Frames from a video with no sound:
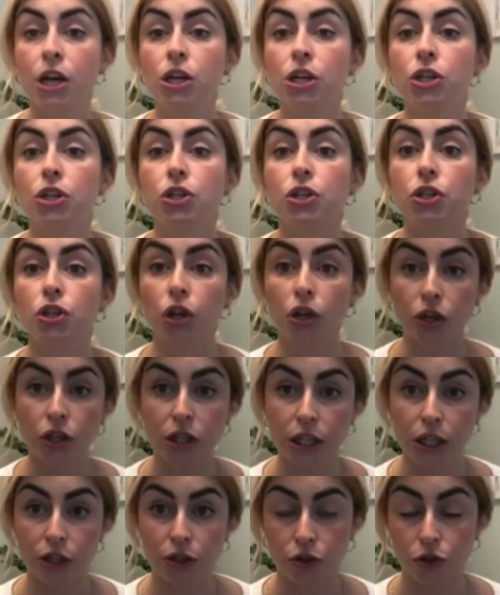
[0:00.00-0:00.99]
start
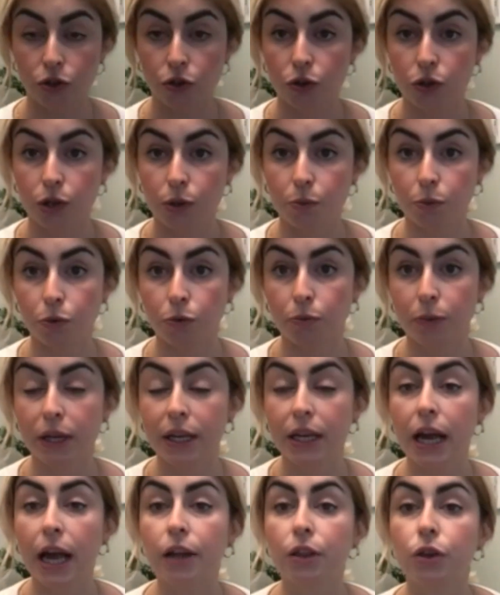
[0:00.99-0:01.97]
to introduce a
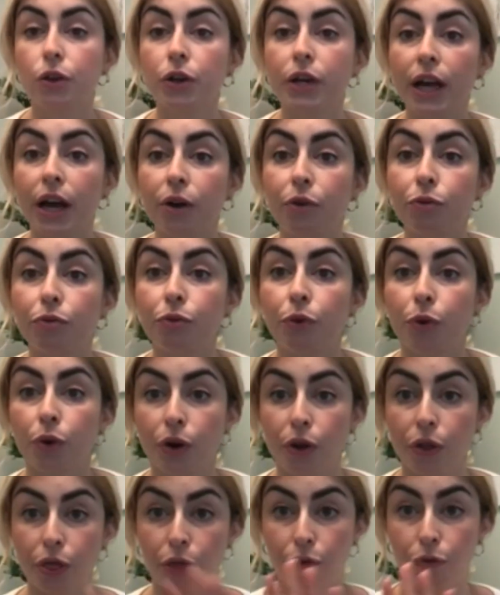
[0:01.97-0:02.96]
movement and look out
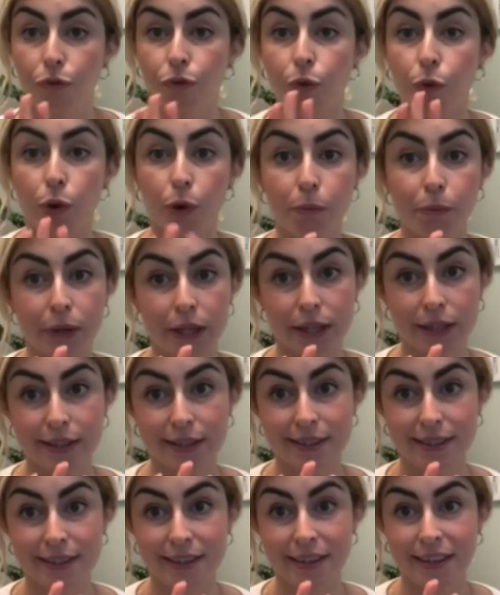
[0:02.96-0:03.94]
for the 4
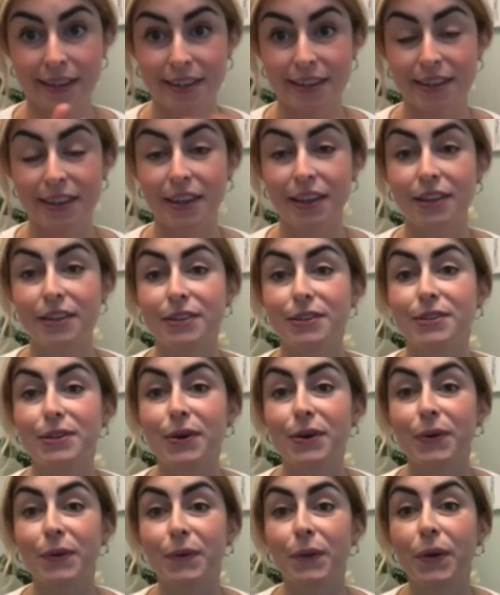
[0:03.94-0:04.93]
P's.
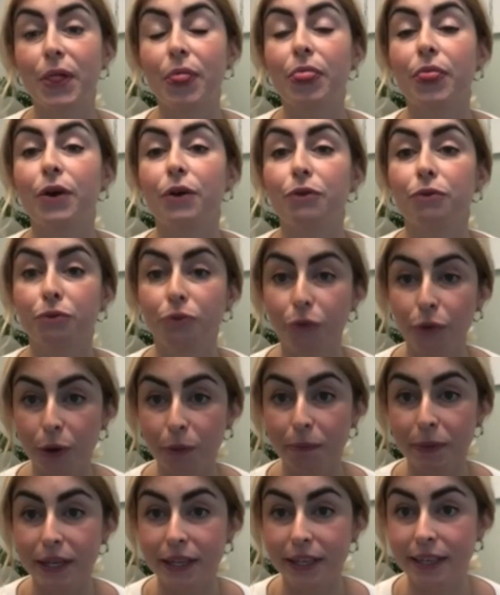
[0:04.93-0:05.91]
So the 4
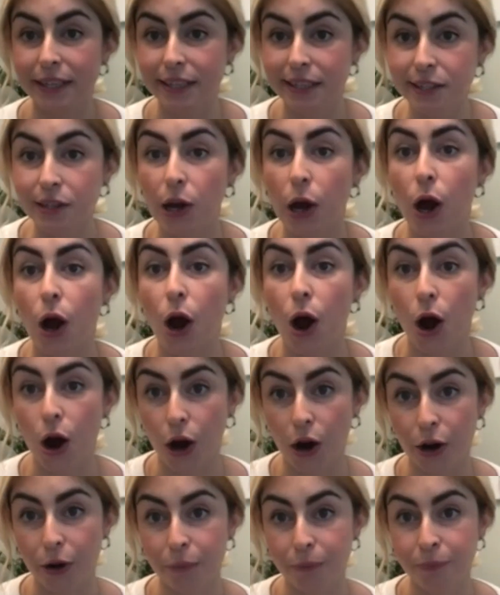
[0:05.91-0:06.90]
P's
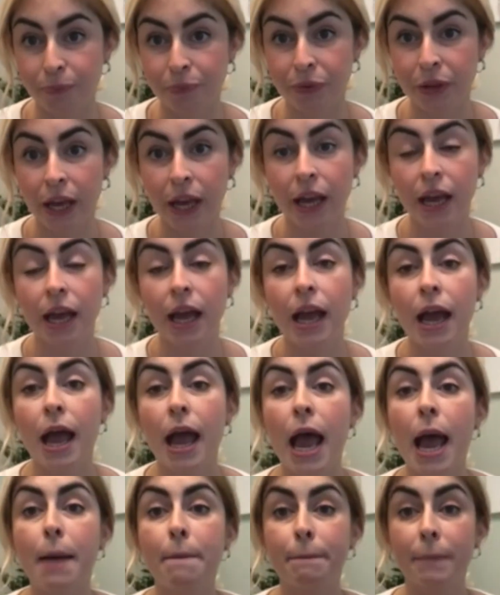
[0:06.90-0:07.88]
are
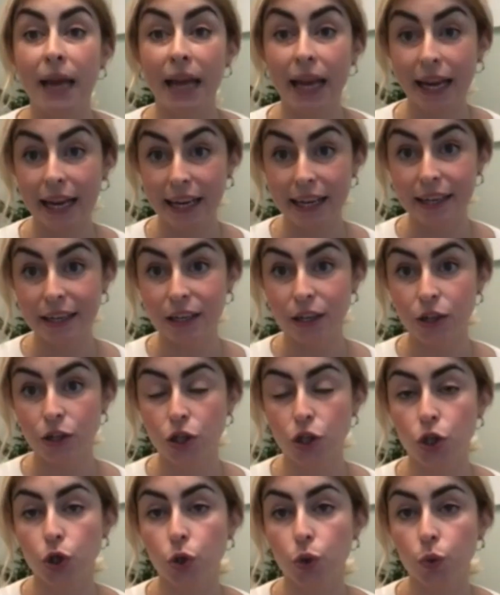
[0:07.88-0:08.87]
pain.
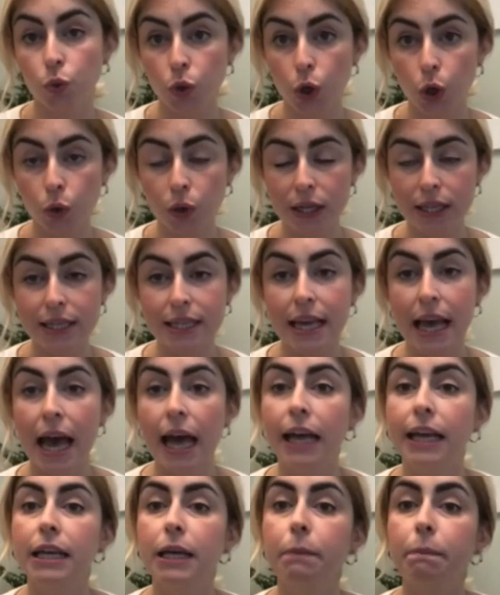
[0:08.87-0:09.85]
Do you notice
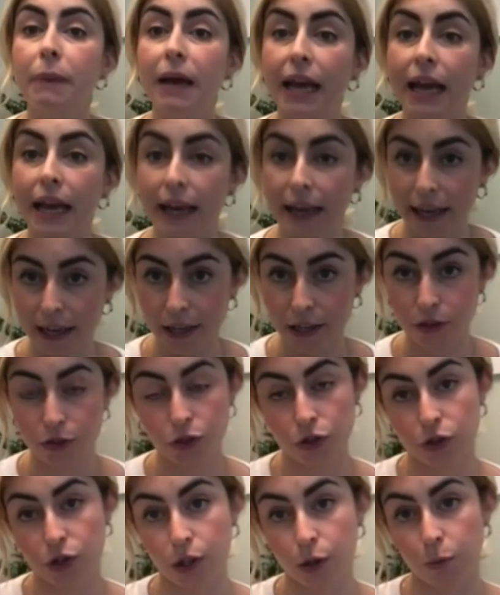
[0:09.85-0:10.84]
any pain
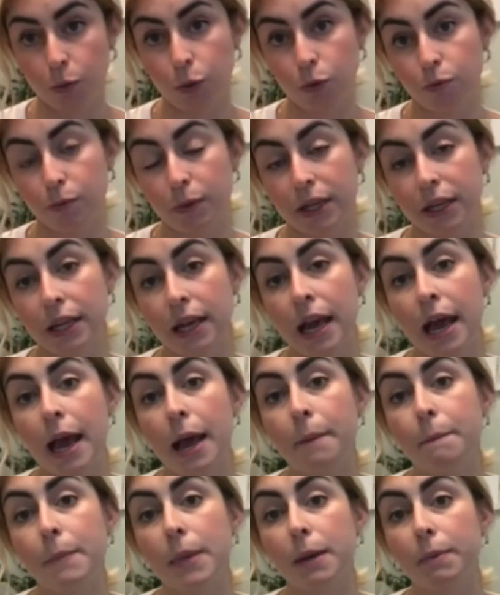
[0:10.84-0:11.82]
during the movement?
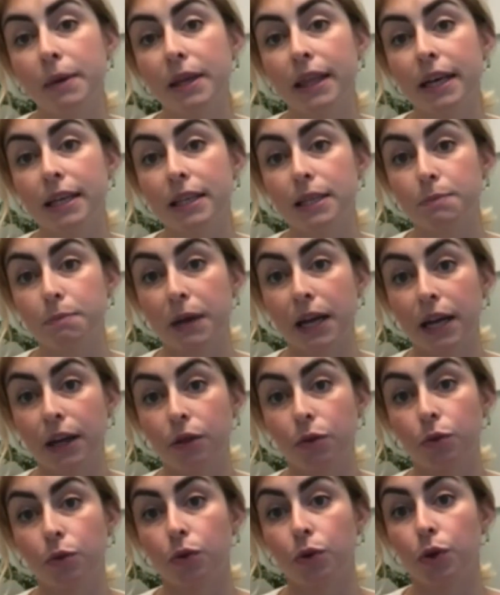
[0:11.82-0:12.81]
Maybe that's
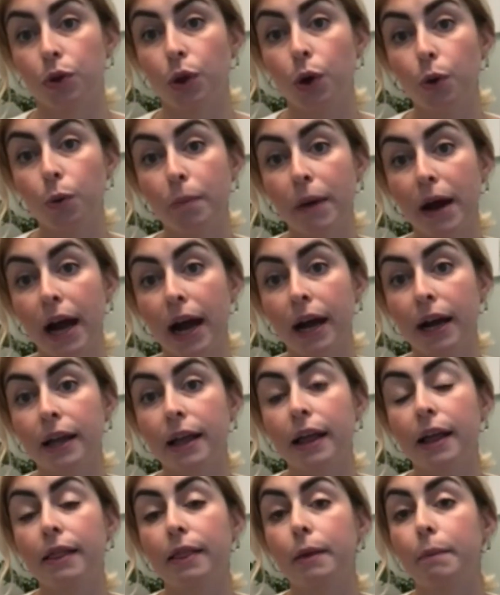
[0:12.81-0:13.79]
pain through the low back,
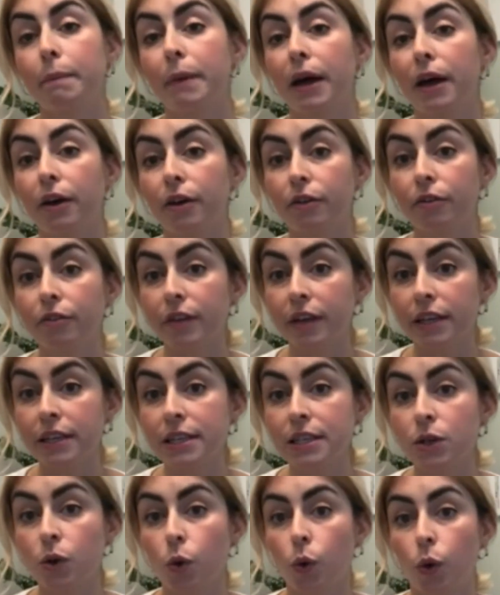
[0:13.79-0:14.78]
the
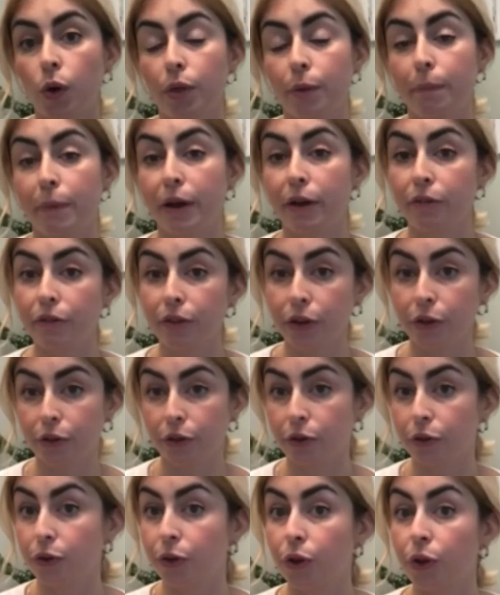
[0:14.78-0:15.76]
pelvis, or the pelvic
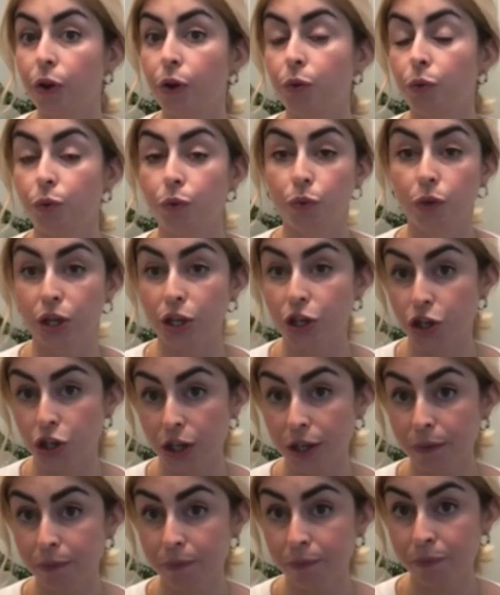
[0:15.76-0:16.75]
girdle
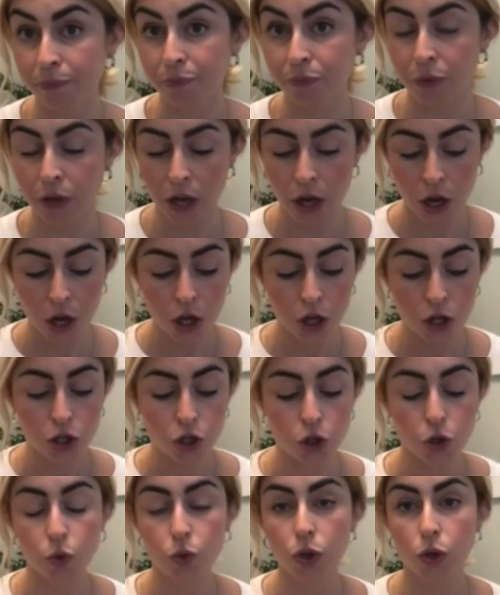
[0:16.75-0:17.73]
region.
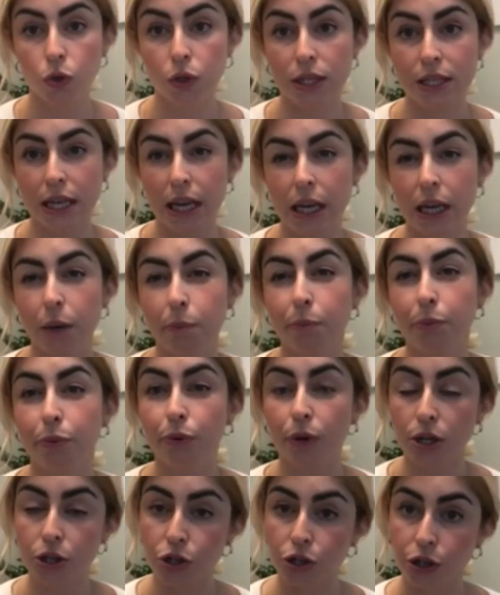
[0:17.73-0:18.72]
Do you notice any
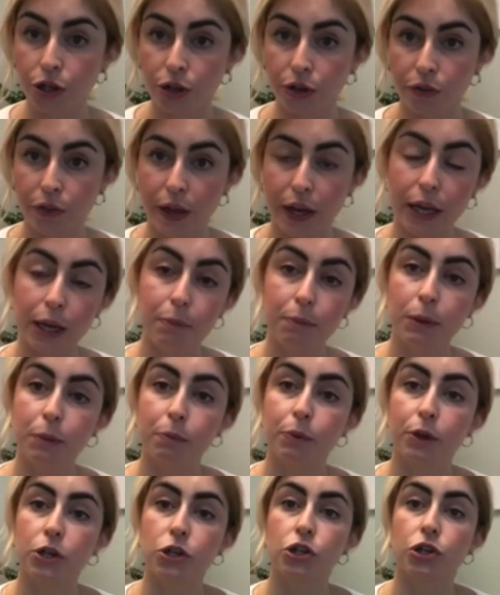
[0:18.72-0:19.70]
pressure? That can be
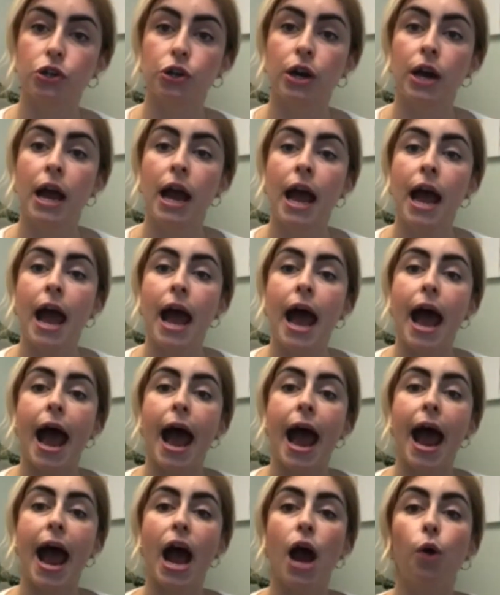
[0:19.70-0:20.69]
pressure
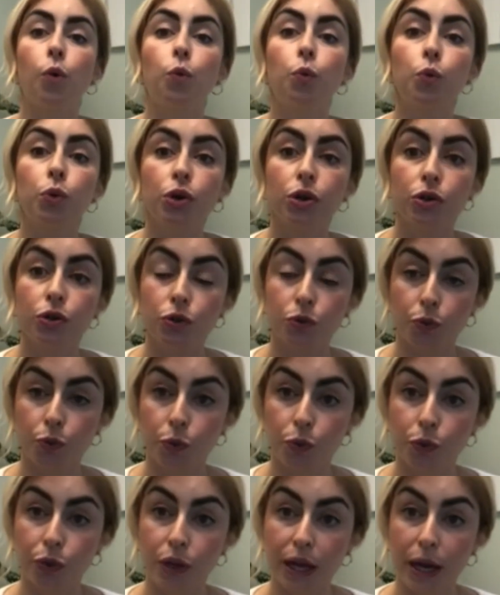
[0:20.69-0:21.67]
outwards
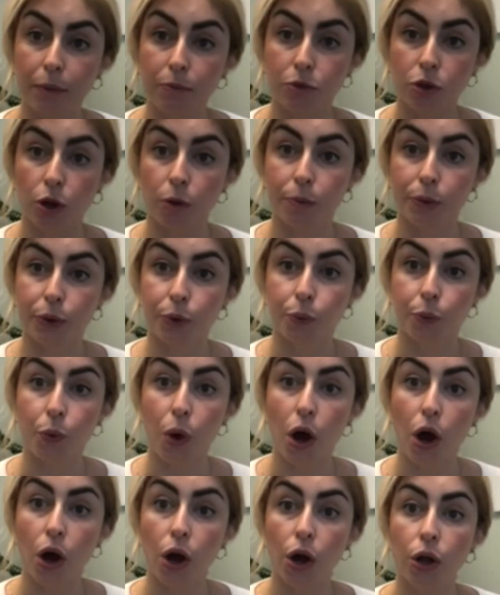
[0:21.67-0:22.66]
through the abdominal
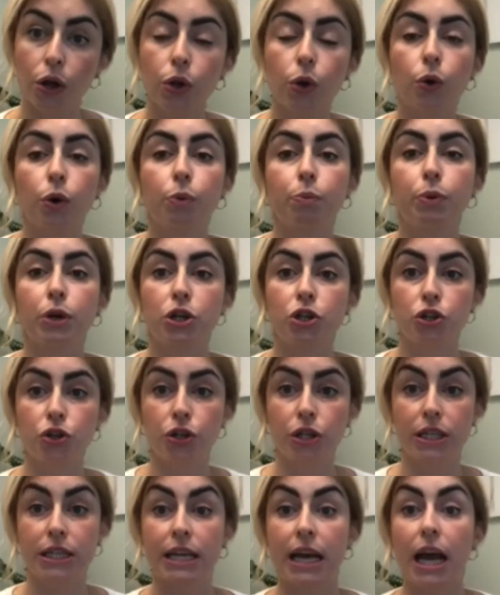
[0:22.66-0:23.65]
wall or pressure
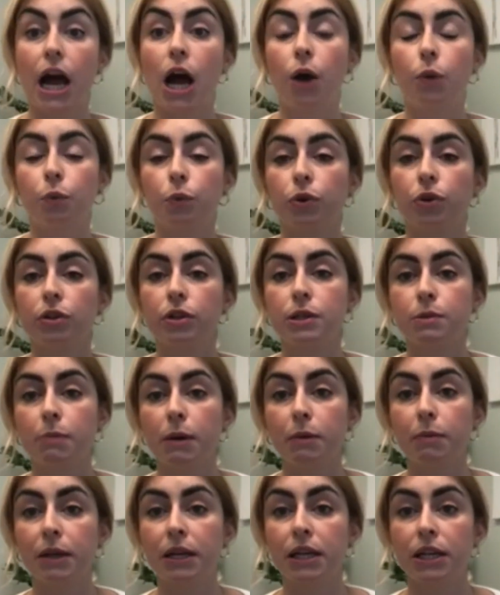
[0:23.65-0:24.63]
downwards,
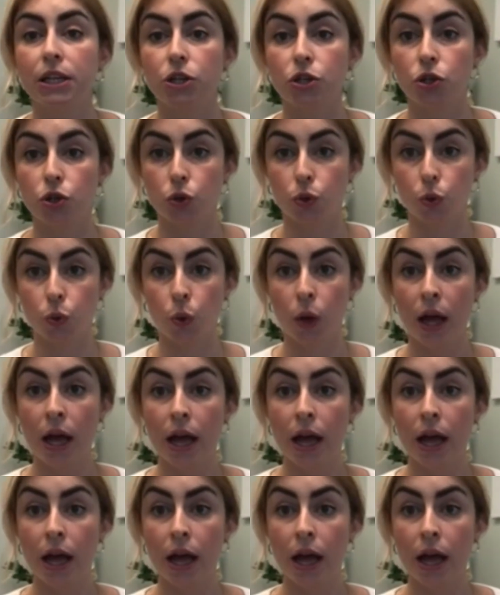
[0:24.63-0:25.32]
maybe into